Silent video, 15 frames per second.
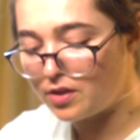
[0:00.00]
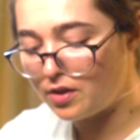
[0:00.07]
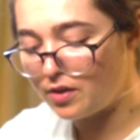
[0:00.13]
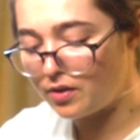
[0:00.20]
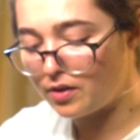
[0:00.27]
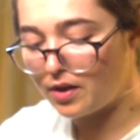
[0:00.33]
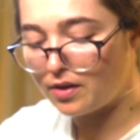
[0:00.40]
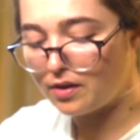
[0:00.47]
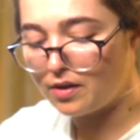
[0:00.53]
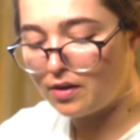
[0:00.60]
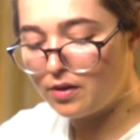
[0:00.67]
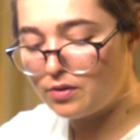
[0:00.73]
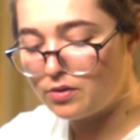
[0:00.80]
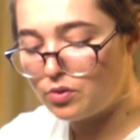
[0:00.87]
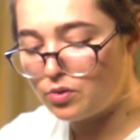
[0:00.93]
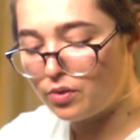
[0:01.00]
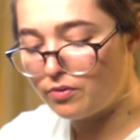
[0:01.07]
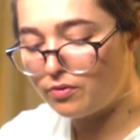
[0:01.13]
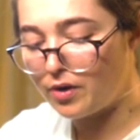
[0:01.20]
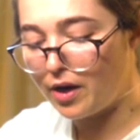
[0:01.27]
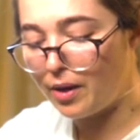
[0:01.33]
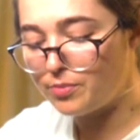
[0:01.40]
here like Two
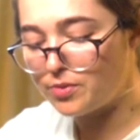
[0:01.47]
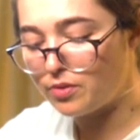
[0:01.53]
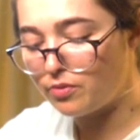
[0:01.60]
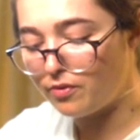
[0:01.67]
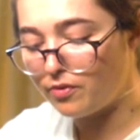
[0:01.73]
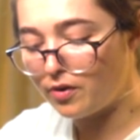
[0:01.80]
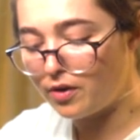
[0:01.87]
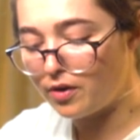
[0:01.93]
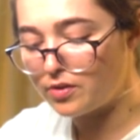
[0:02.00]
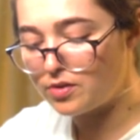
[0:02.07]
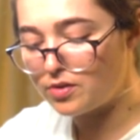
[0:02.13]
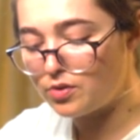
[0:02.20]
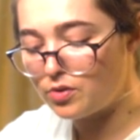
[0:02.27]
of Cups in reverse,